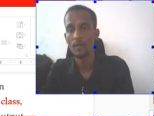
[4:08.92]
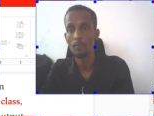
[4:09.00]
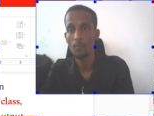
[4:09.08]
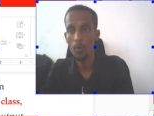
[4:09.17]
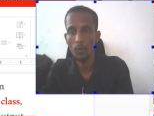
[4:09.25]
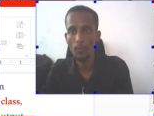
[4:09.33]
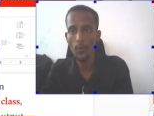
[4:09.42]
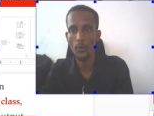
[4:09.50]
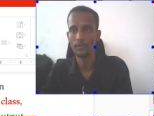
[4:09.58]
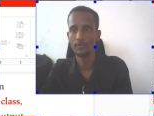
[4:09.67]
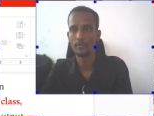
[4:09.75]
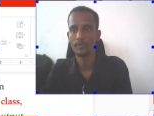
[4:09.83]
4
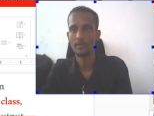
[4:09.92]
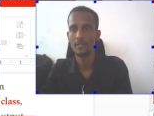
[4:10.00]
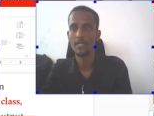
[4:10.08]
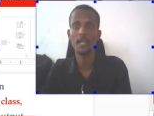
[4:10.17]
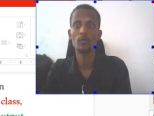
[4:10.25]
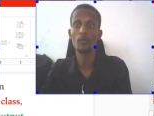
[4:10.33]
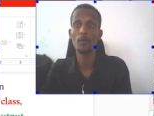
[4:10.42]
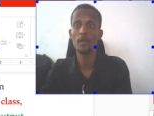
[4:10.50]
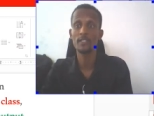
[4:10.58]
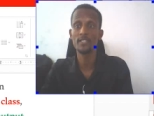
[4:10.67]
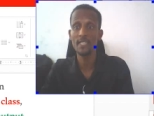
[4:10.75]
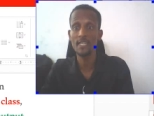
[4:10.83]
points that we will
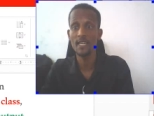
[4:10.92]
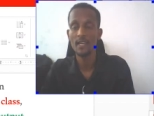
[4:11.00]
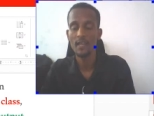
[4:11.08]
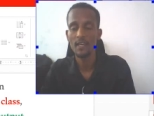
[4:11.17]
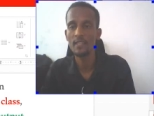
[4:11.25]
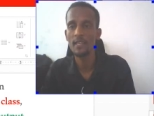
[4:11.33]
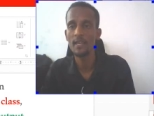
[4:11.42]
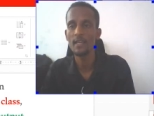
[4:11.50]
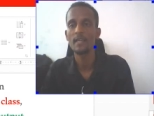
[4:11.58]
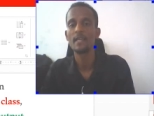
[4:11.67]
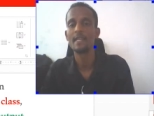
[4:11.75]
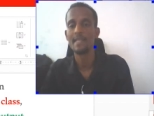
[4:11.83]
see in
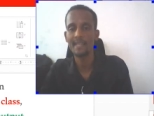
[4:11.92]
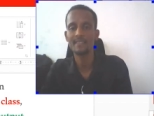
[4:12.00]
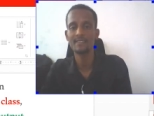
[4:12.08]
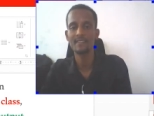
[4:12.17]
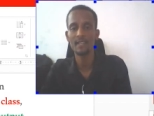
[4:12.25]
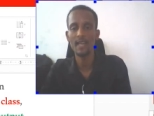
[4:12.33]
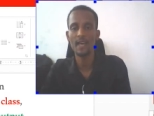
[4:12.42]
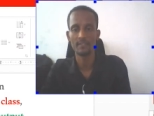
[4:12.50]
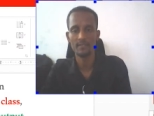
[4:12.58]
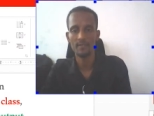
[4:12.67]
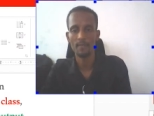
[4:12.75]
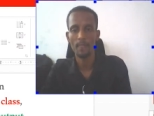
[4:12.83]
the next
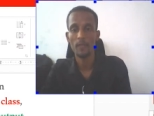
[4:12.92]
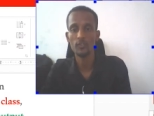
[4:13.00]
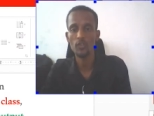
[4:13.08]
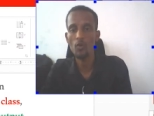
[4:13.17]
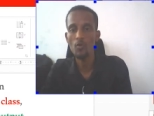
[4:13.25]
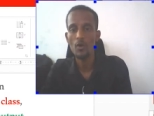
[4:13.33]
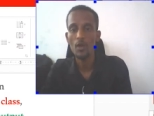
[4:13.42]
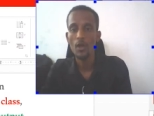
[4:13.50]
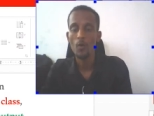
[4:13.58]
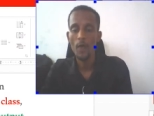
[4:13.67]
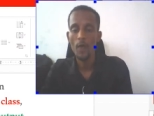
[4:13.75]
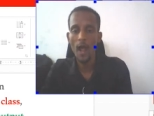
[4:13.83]
class. So
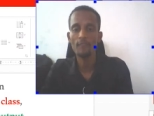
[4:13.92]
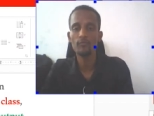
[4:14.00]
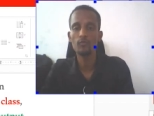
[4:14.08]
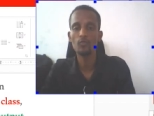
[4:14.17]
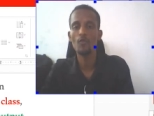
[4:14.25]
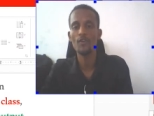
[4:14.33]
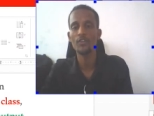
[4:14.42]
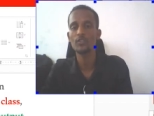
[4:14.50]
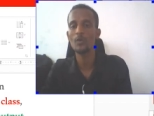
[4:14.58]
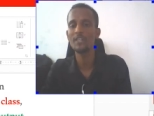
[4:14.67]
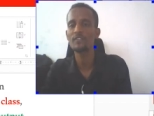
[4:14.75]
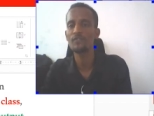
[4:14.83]
we have to know first
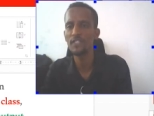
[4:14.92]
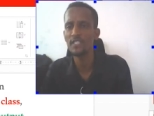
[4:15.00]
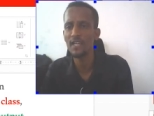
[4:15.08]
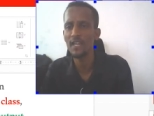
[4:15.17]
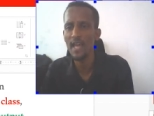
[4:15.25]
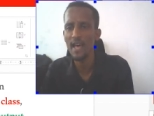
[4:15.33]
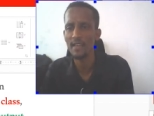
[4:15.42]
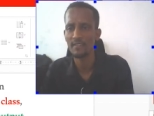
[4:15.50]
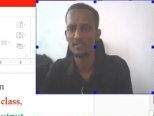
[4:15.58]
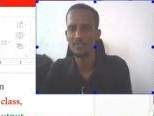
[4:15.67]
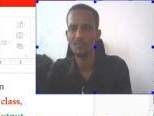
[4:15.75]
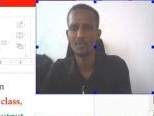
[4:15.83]
what's feature
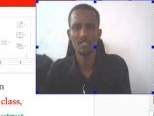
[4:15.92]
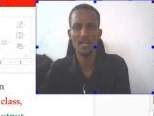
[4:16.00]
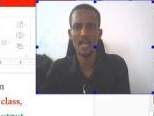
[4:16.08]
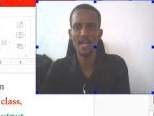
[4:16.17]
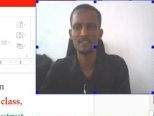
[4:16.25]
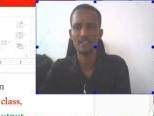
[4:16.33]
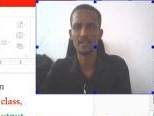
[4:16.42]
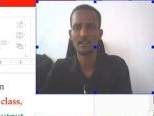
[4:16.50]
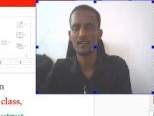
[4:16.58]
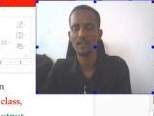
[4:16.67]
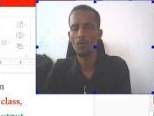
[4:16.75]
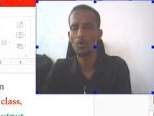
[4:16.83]
class, what's raster
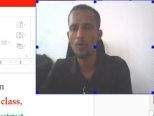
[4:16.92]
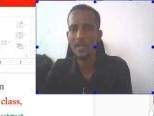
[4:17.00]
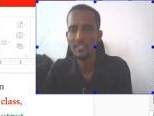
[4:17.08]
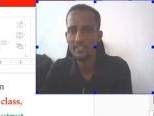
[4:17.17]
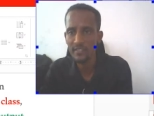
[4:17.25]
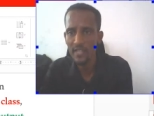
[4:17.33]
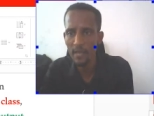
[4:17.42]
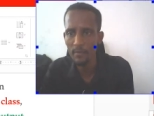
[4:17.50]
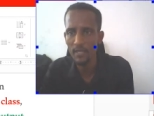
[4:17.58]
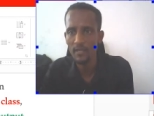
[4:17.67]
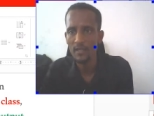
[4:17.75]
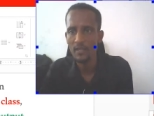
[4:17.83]
or what's
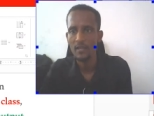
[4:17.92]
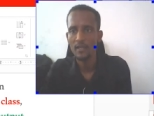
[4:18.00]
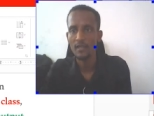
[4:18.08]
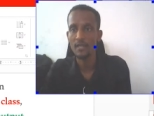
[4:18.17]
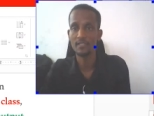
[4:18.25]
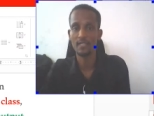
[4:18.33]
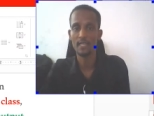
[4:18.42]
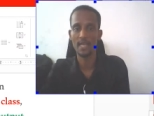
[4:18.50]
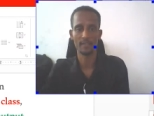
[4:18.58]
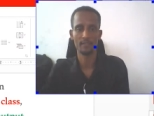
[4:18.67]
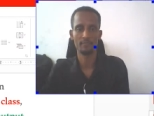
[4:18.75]
table and the like.